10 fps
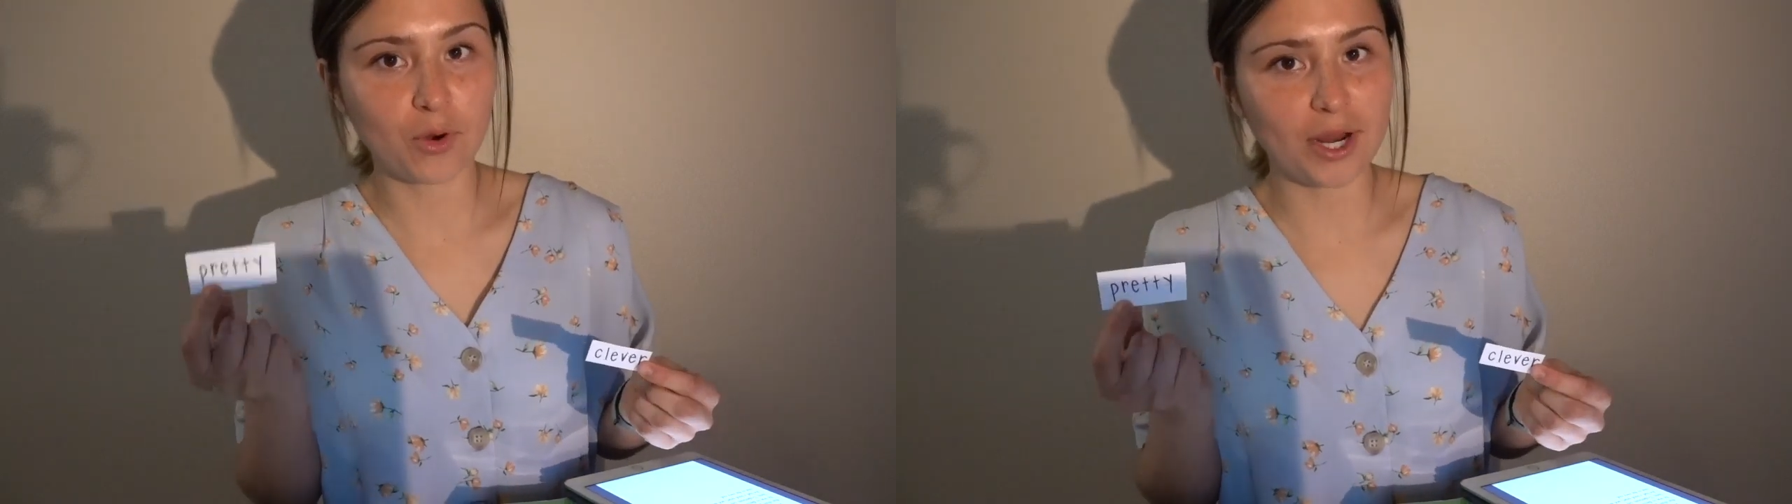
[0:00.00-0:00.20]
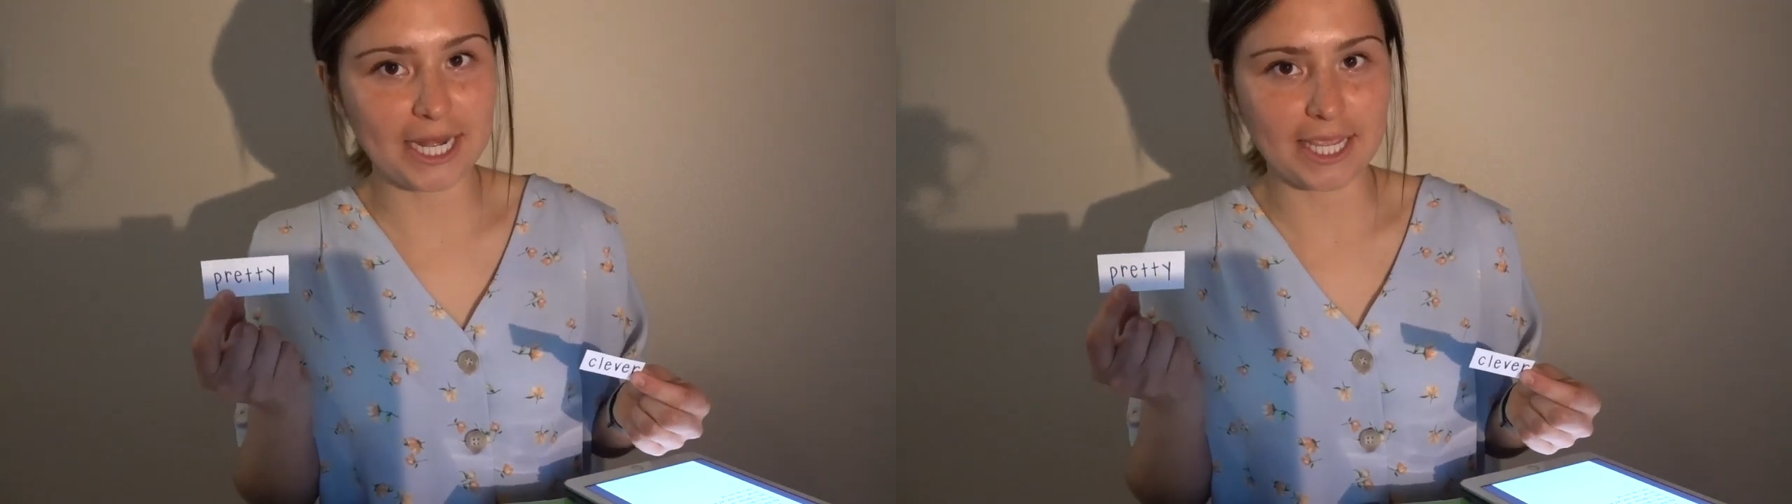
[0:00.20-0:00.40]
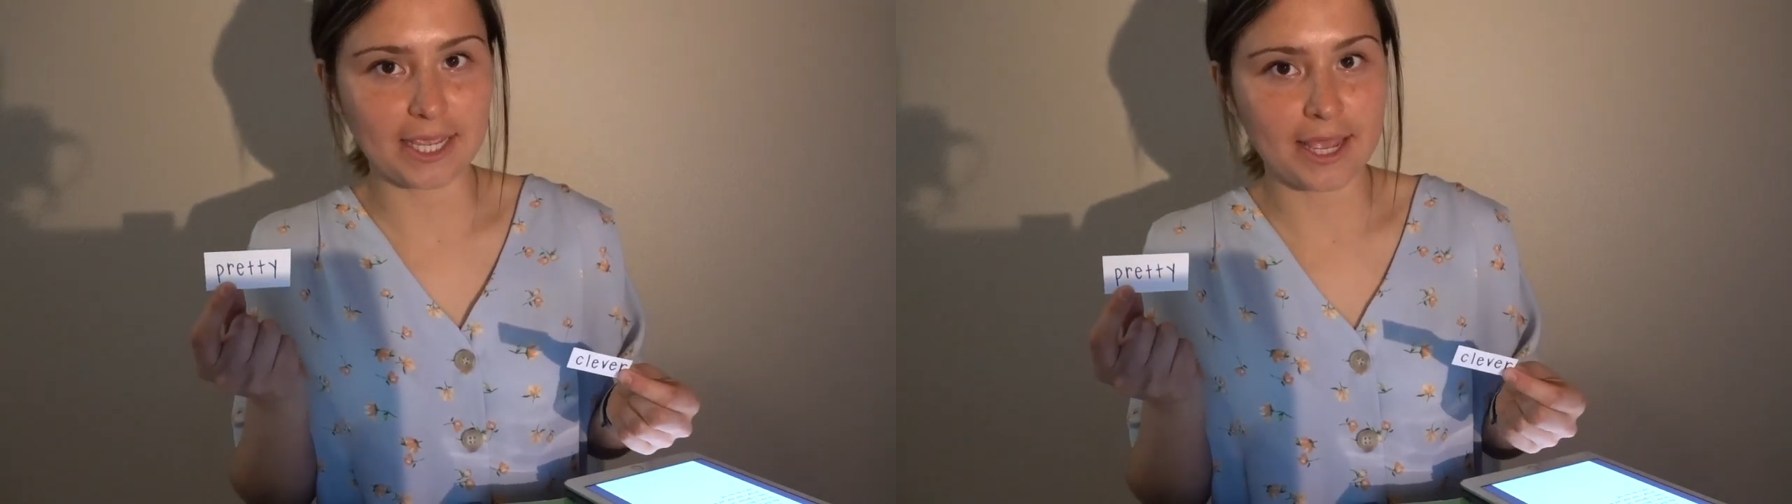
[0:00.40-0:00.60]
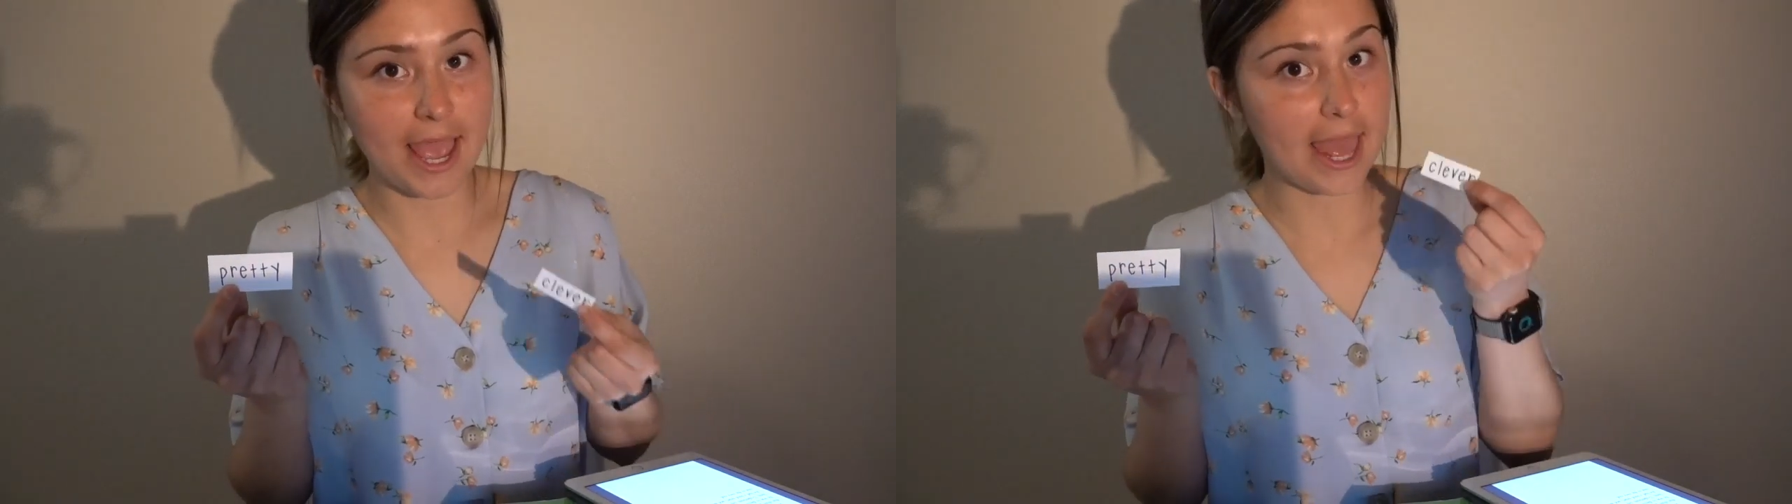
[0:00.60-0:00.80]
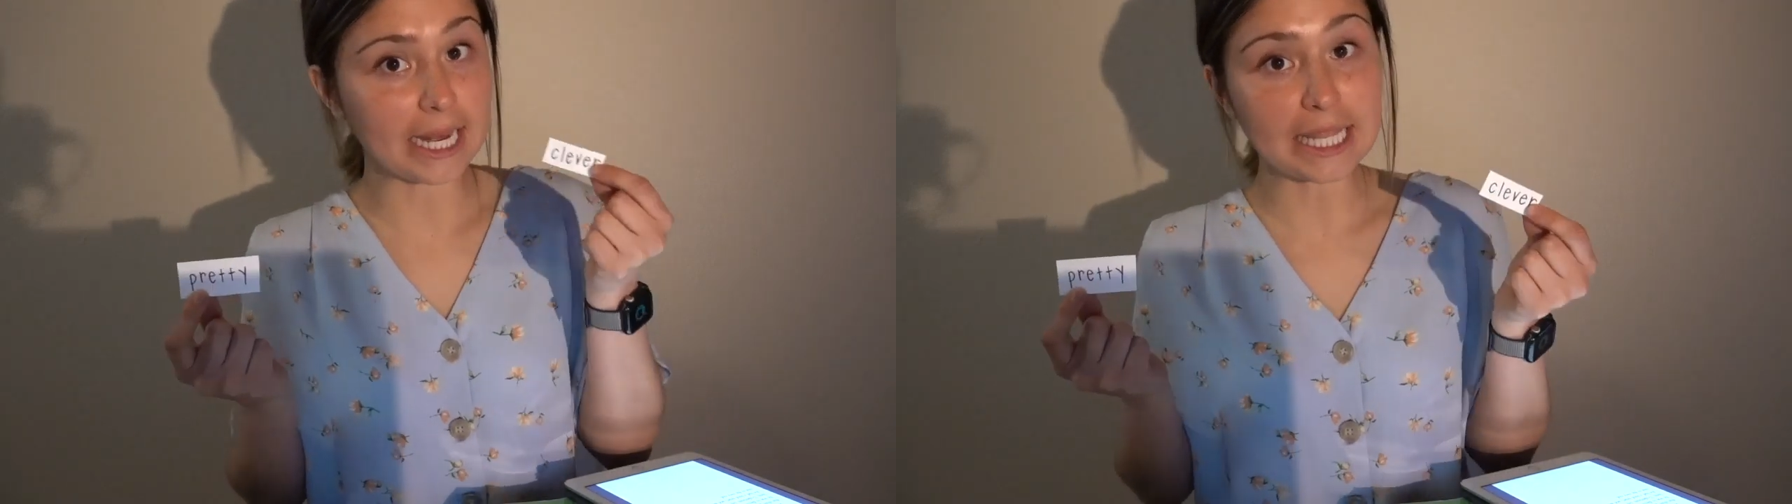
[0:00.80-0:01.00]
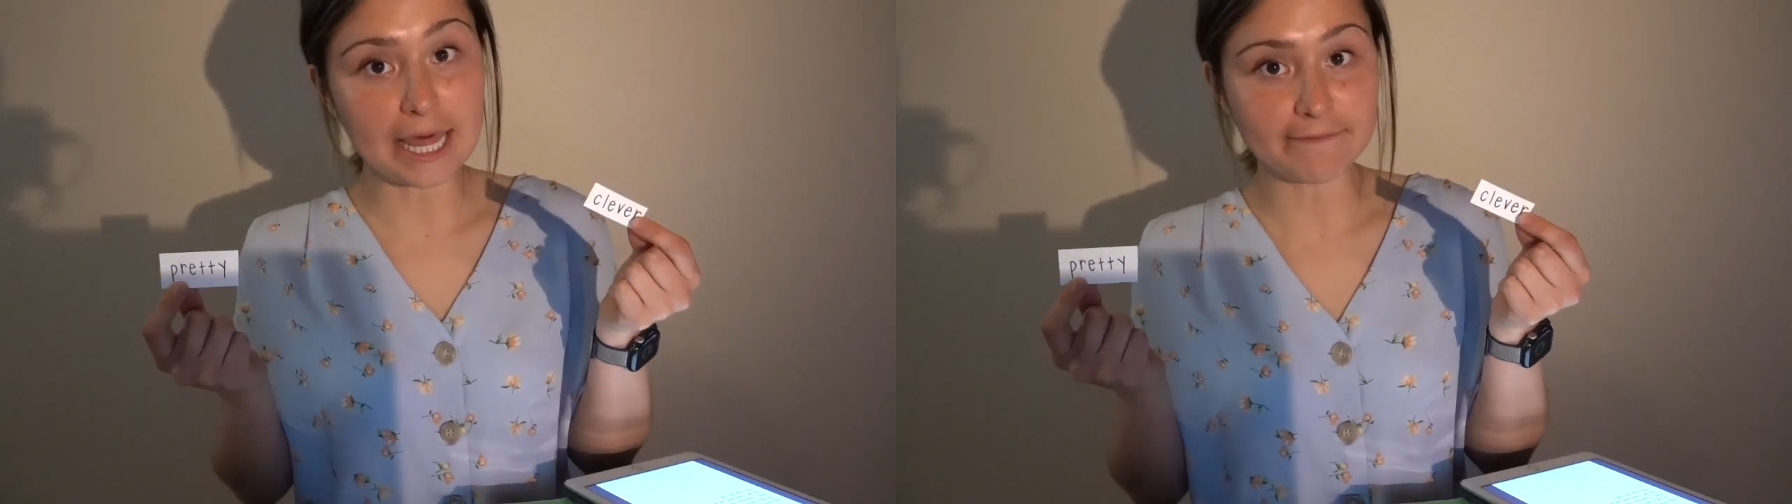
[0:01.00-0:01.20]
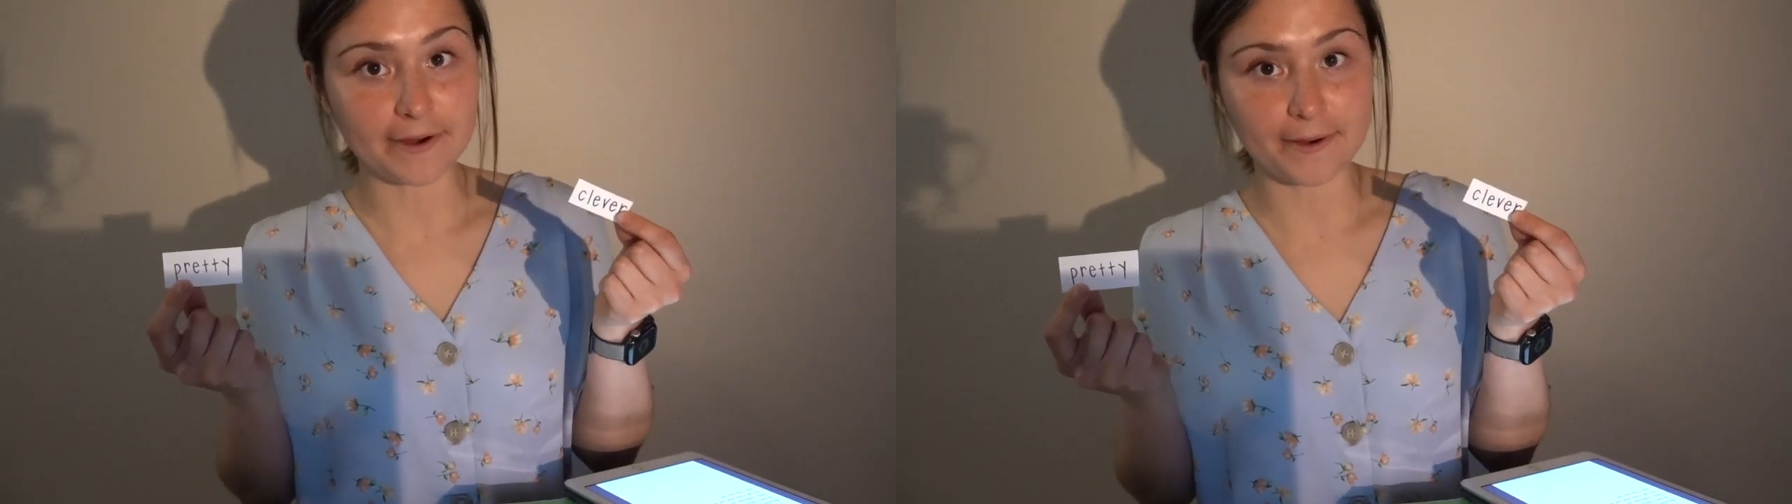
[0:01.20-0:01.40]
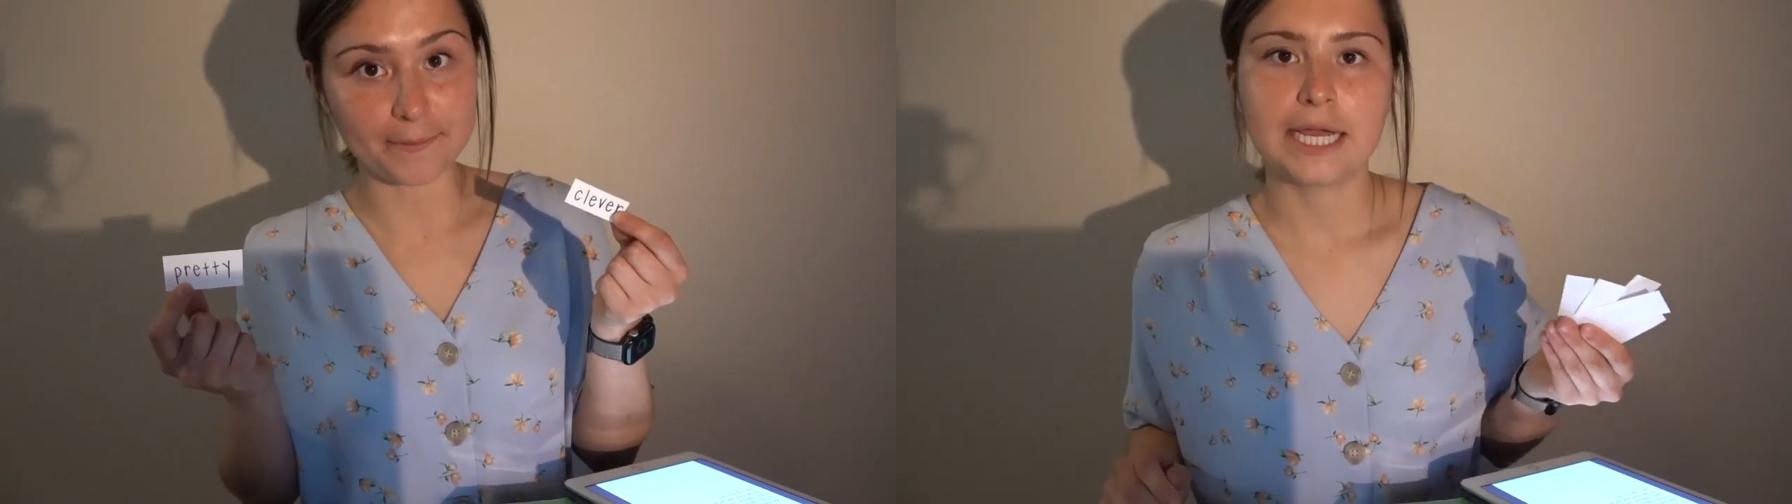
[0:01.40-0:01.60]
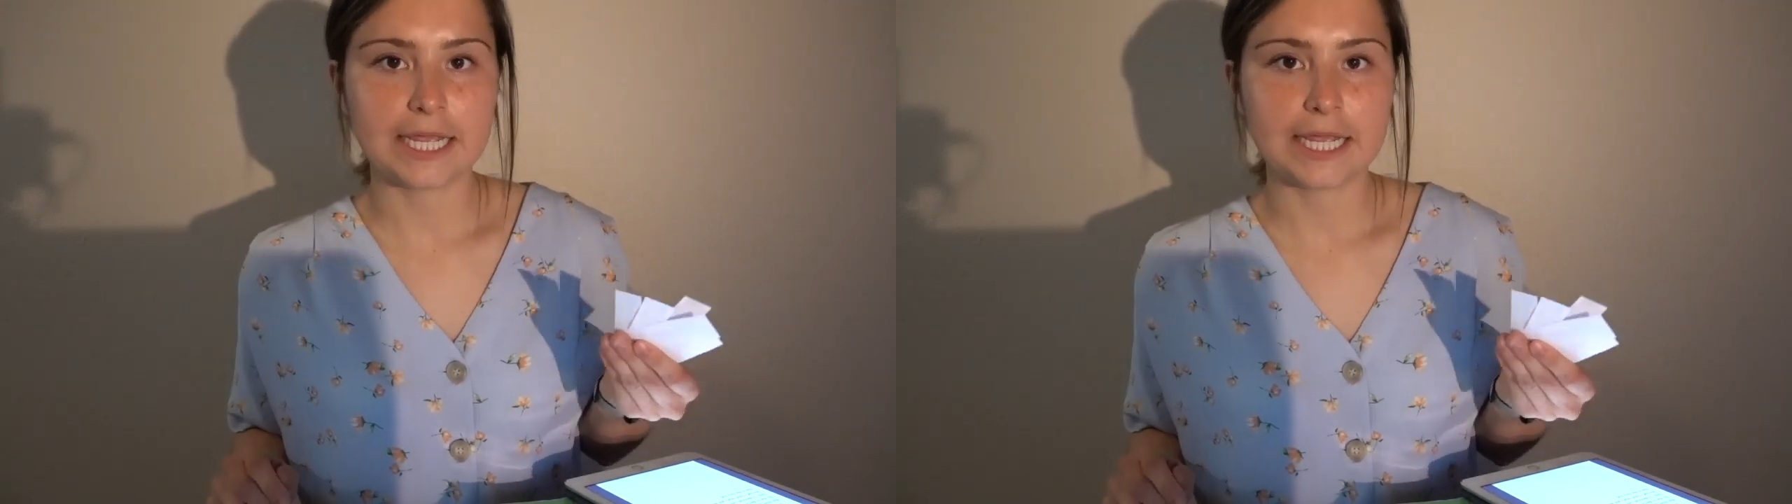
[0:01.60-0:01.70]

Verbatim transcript: pretty and clever.